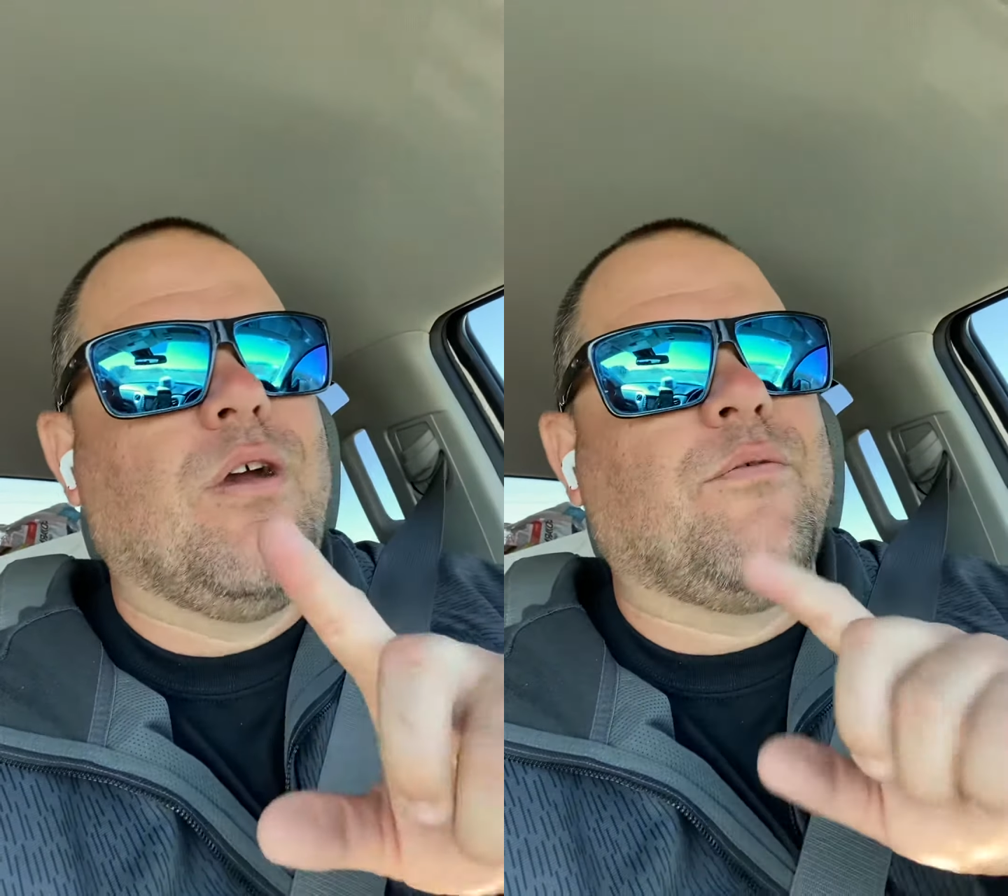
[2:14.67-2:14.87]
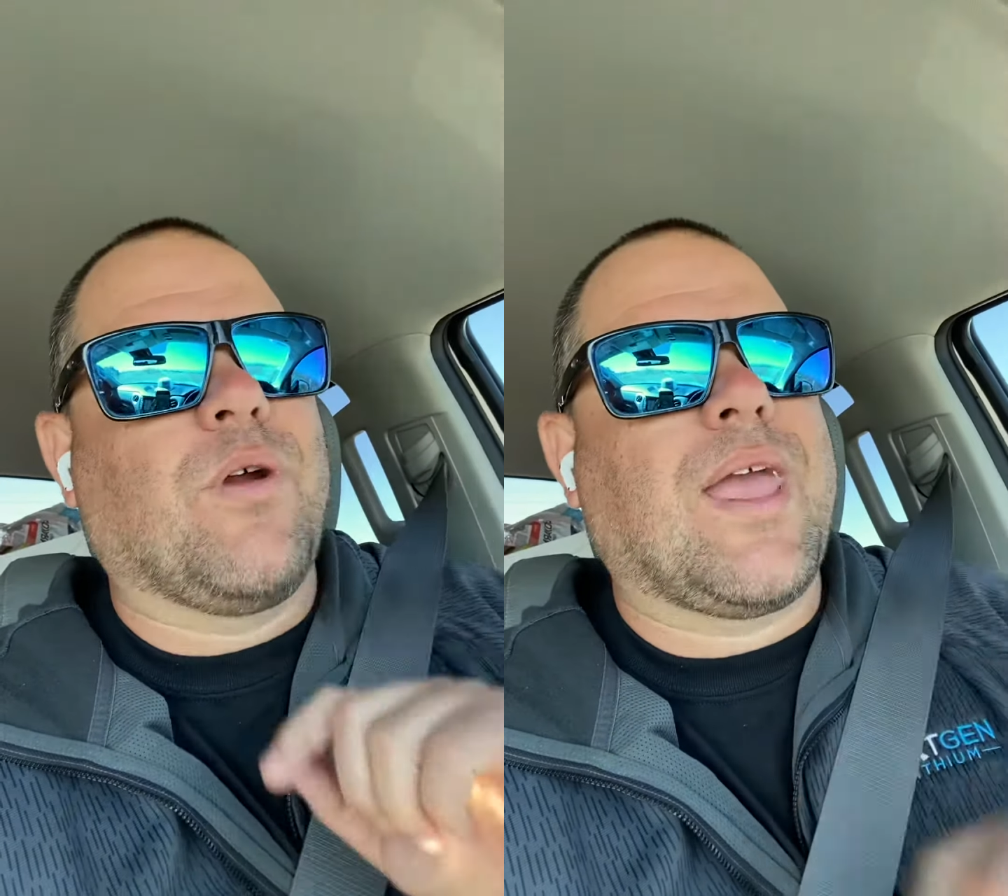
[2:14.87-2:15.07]

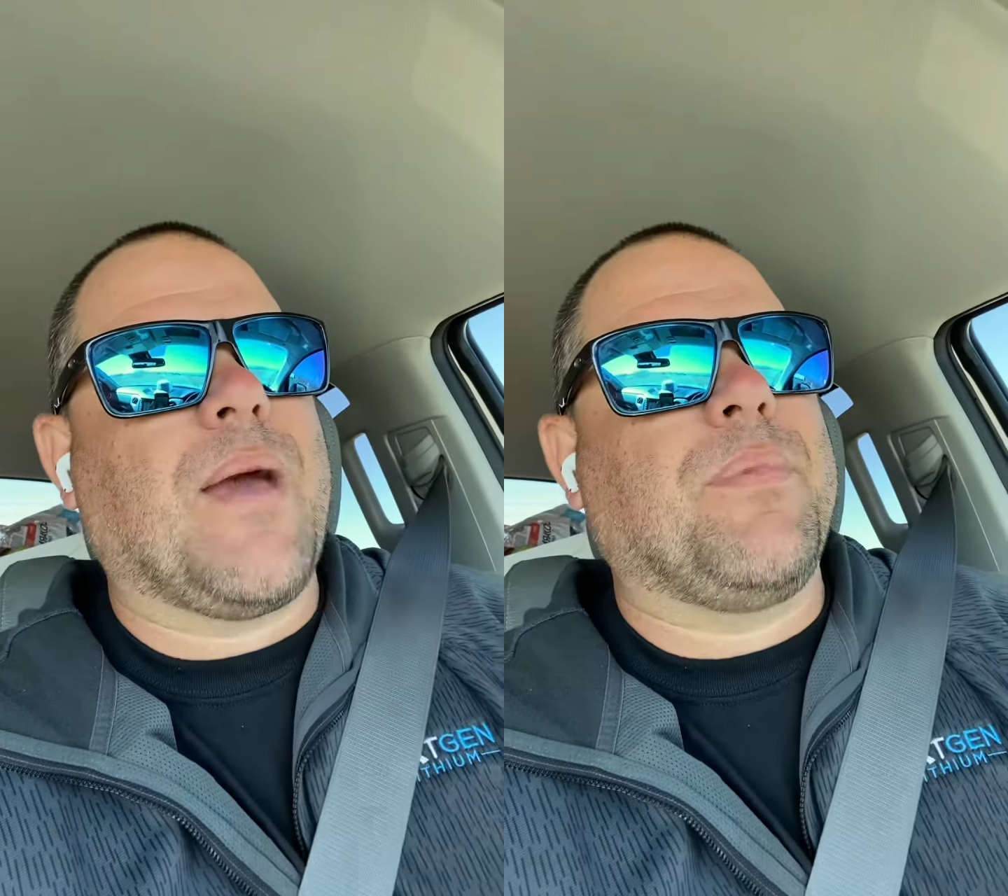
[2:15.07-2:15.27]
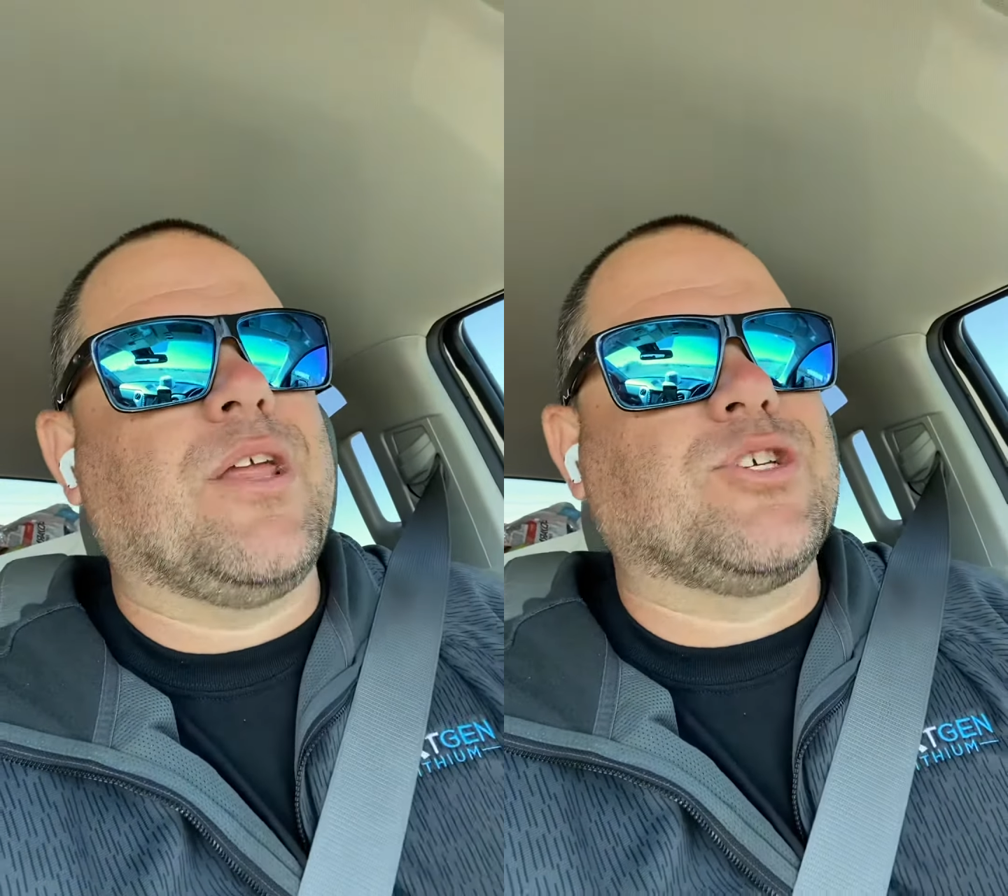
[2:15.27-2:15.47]
for
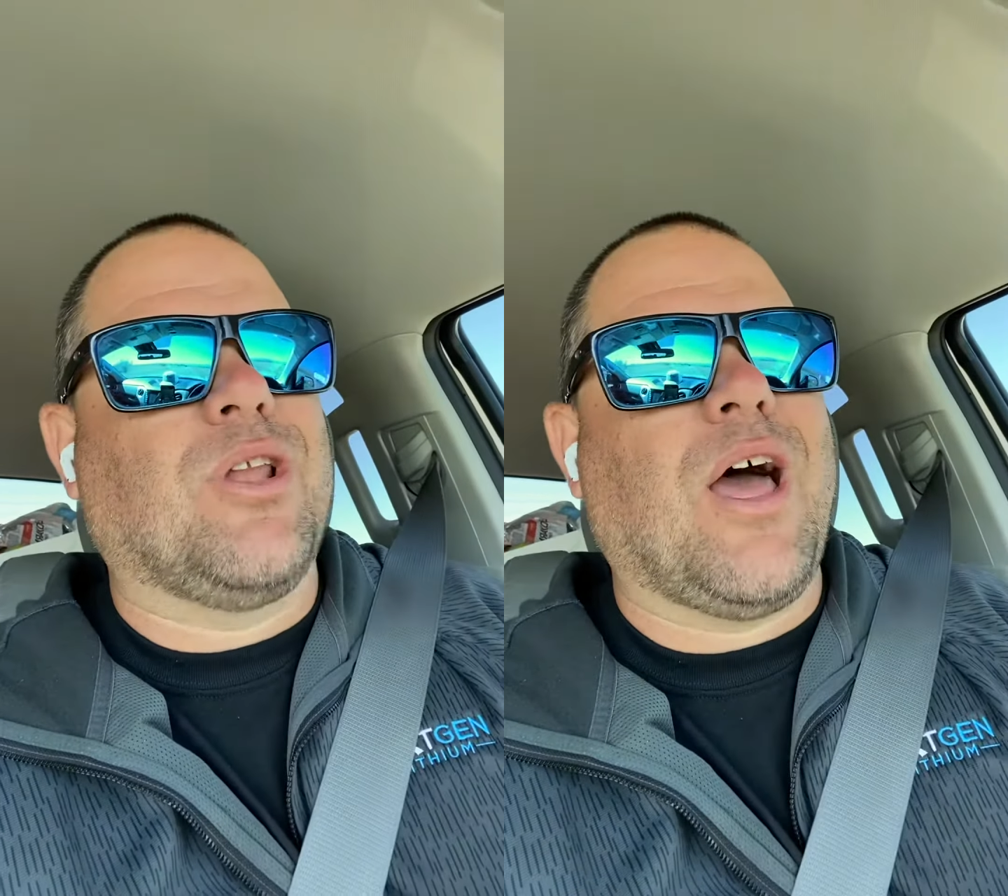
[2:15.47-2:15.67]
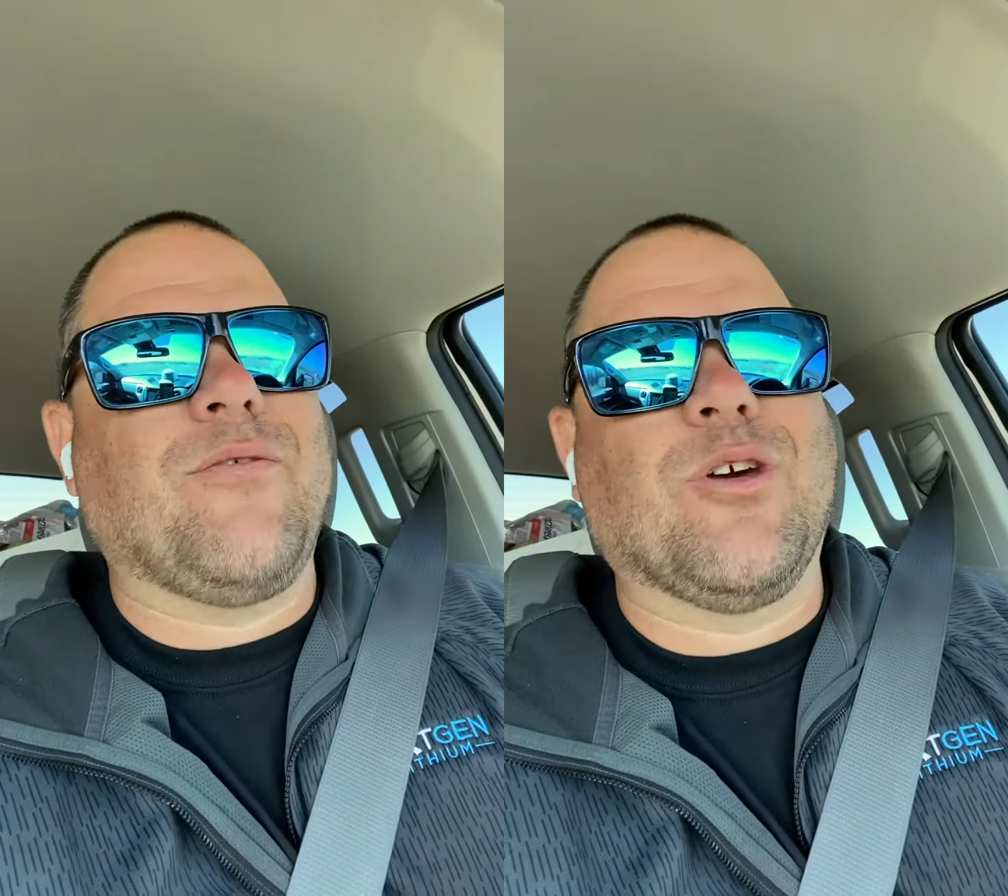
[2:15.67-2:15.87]
Cap Nation
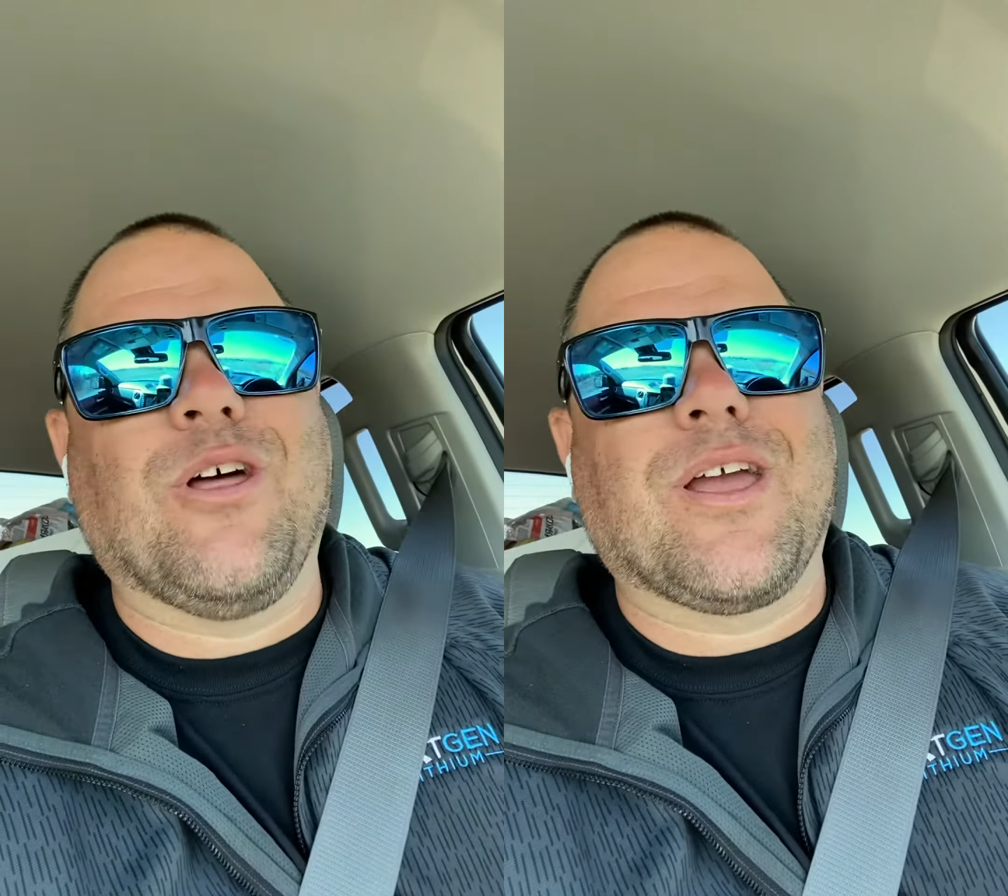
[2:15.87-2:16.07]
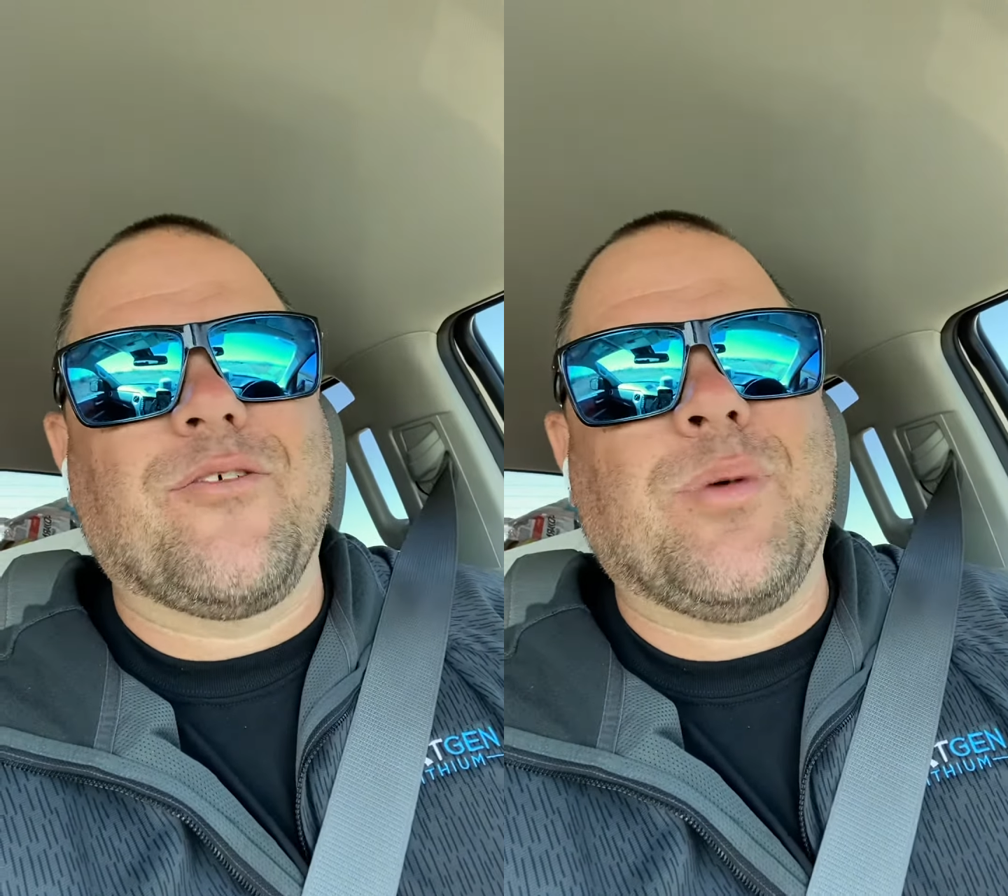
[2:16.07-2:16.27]
Live. Good
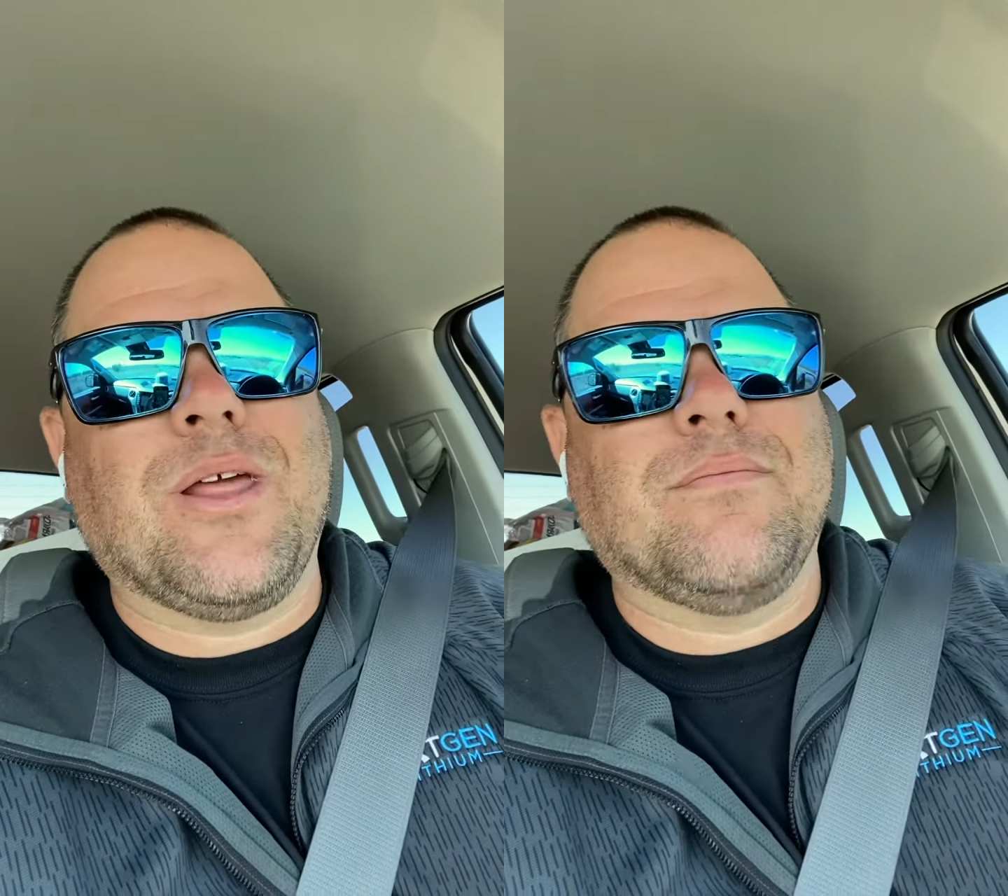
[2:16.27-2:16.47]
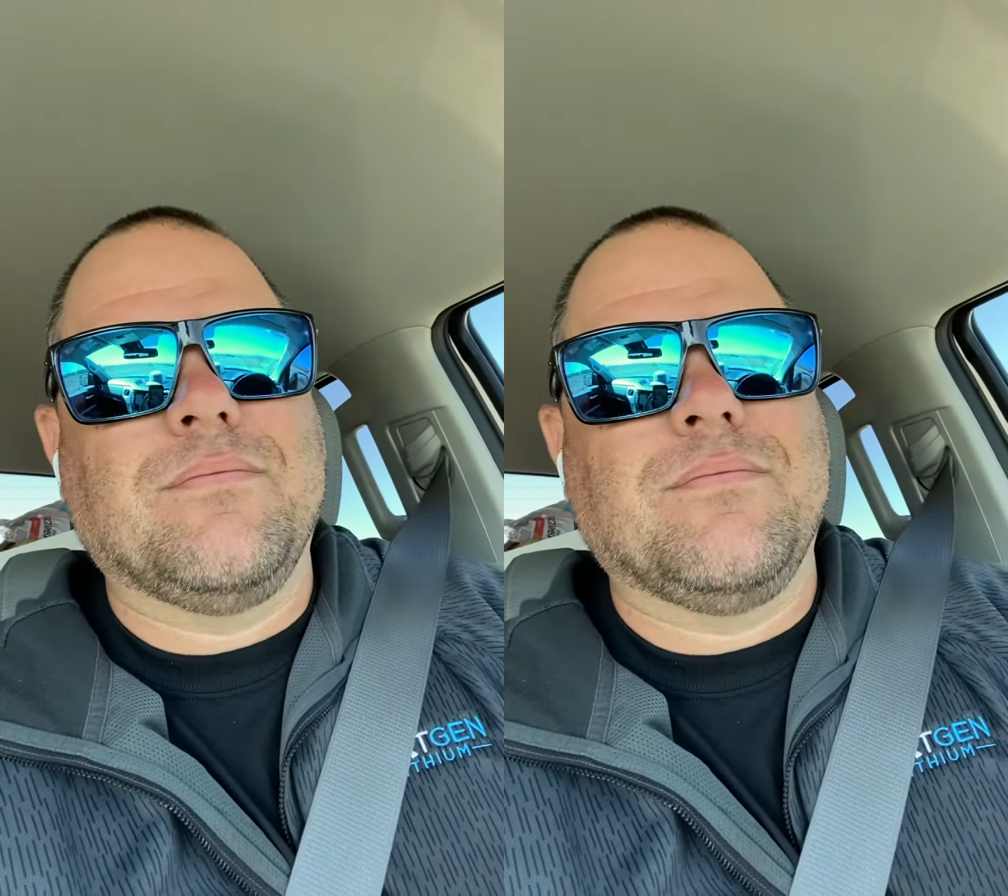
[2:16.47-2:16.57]
luck, everybody.